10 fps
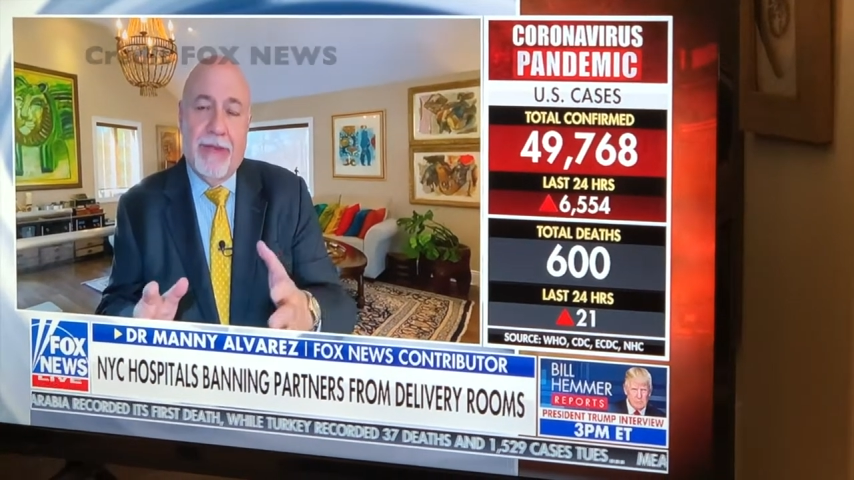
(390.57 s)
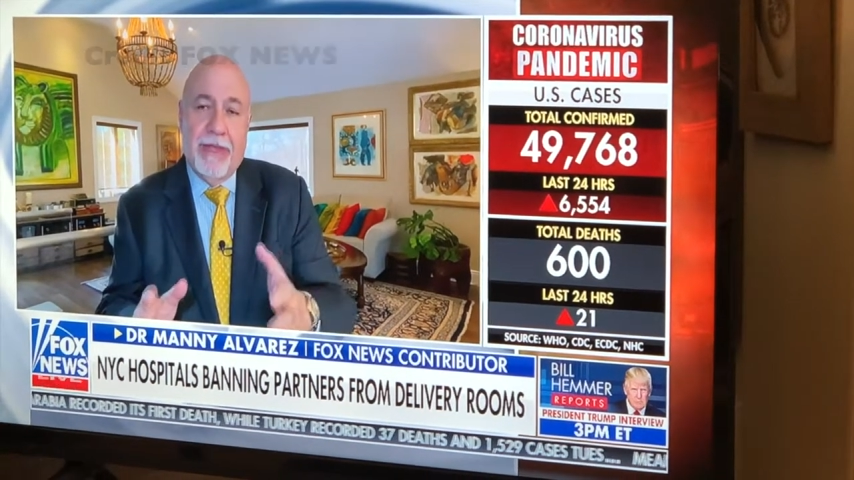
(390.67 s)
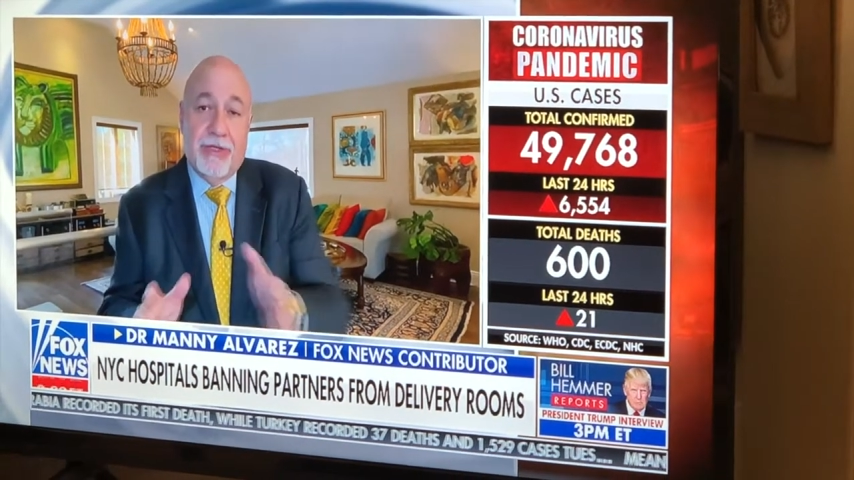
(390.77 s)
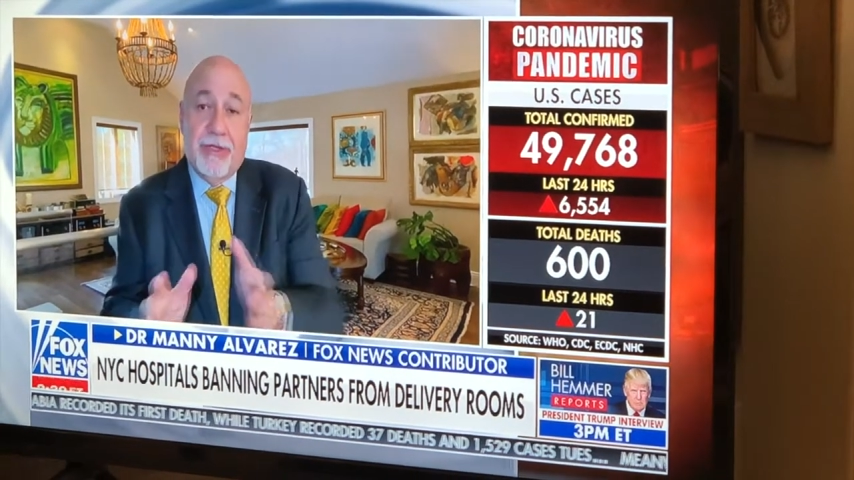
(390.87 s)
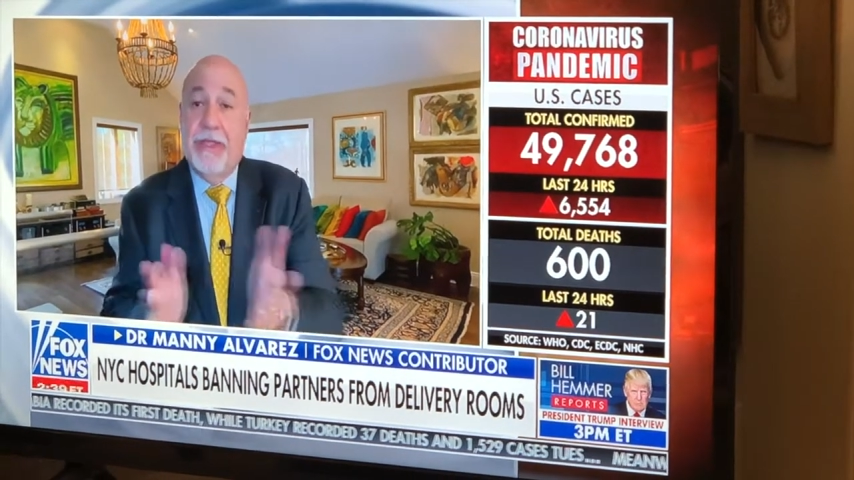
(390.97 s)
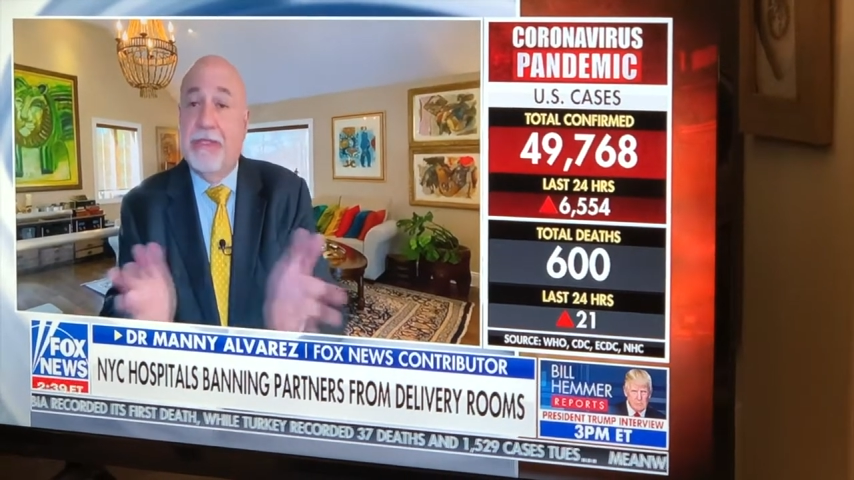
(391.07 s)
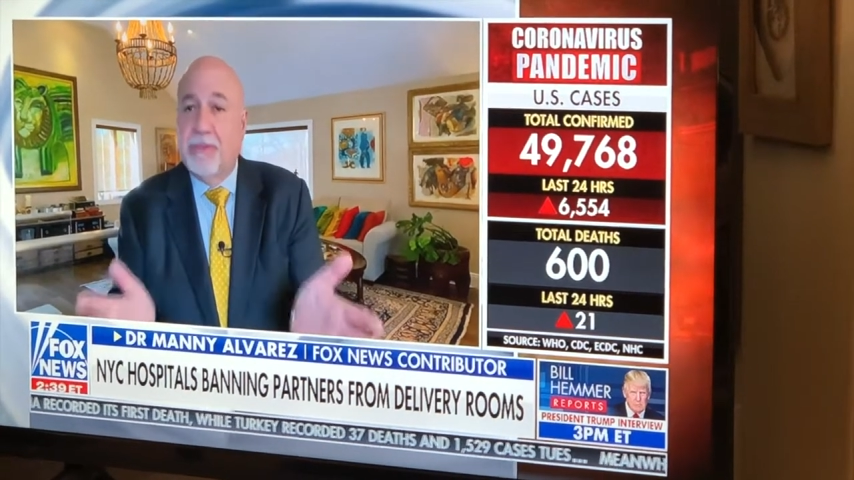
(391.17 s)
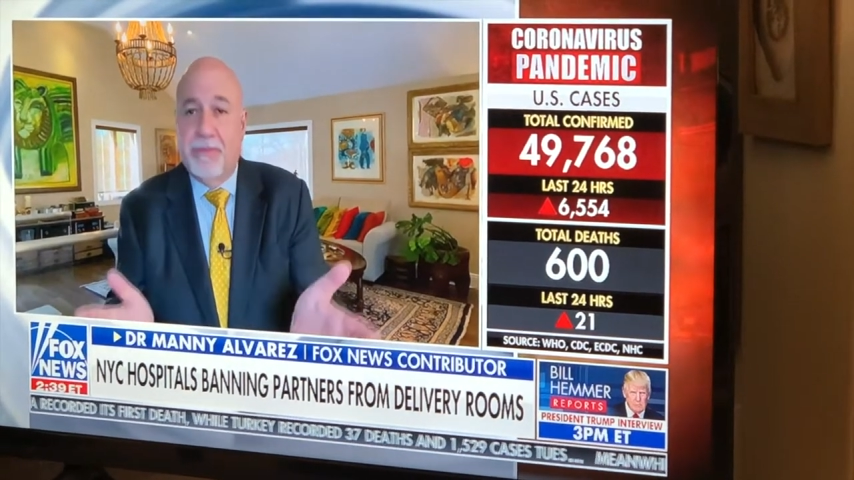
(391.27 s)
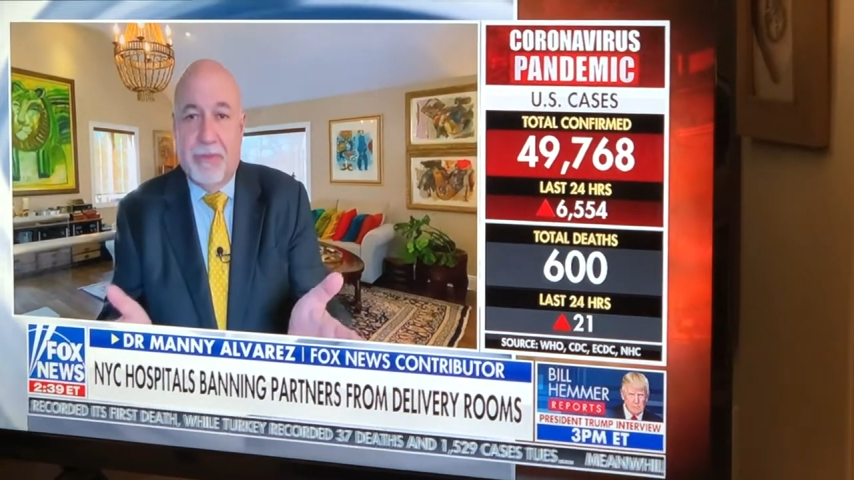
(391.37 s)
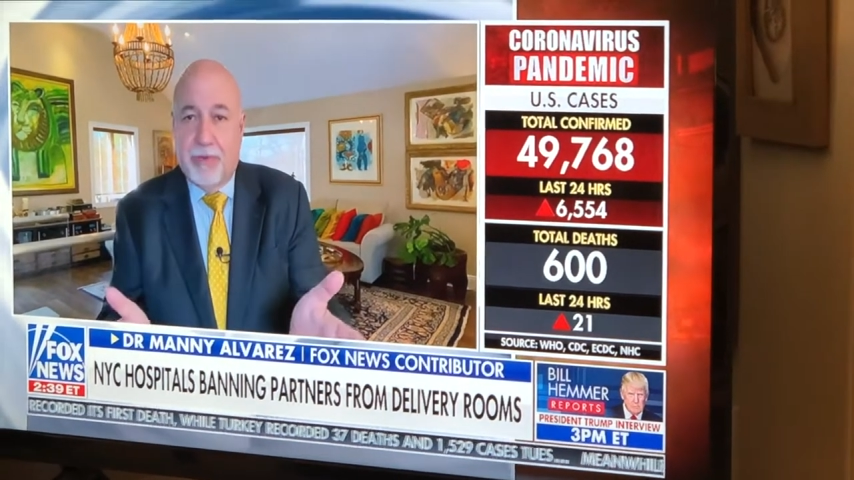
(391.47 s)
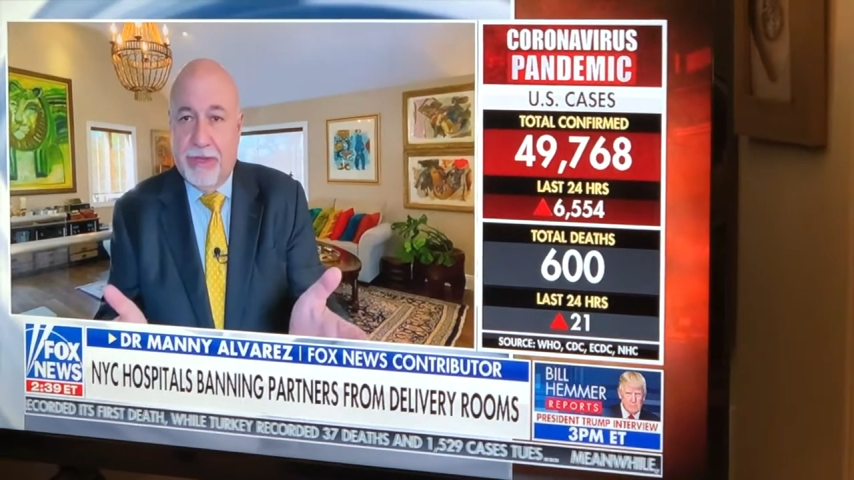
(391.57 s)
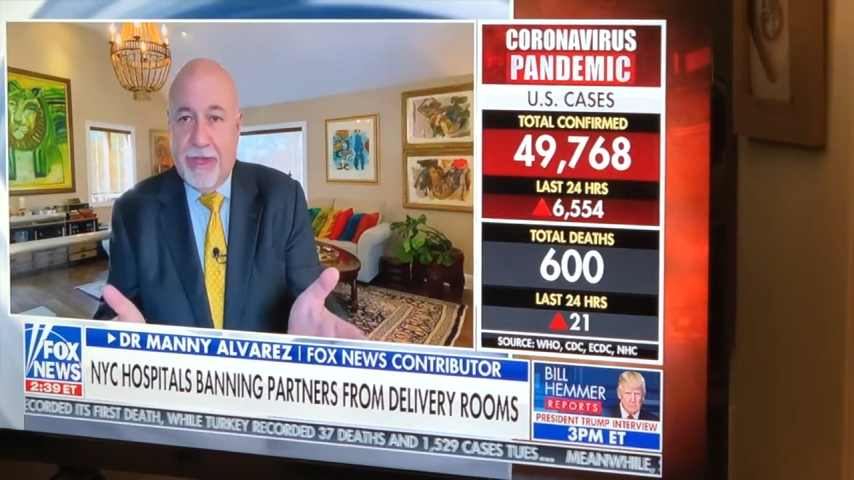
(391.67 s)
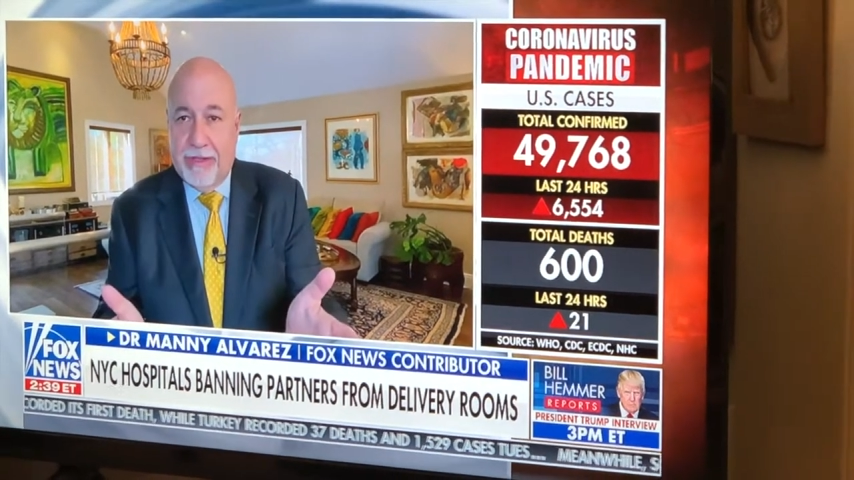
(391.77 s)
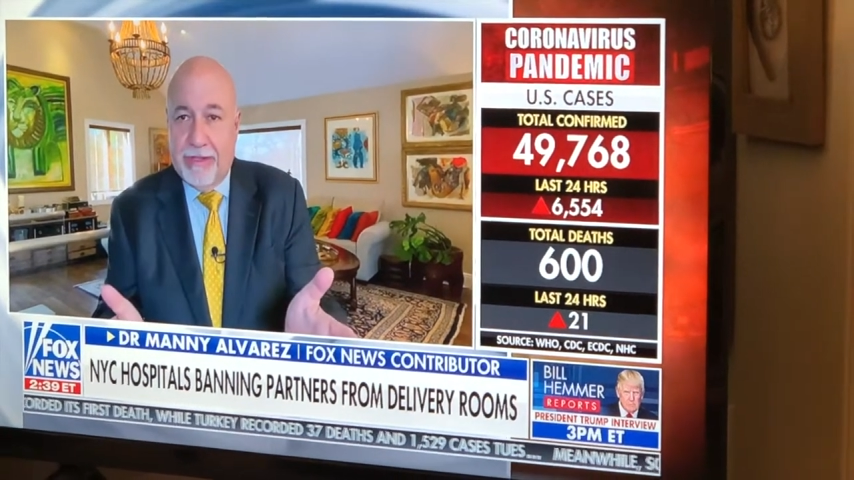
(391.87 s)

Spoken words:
displayed very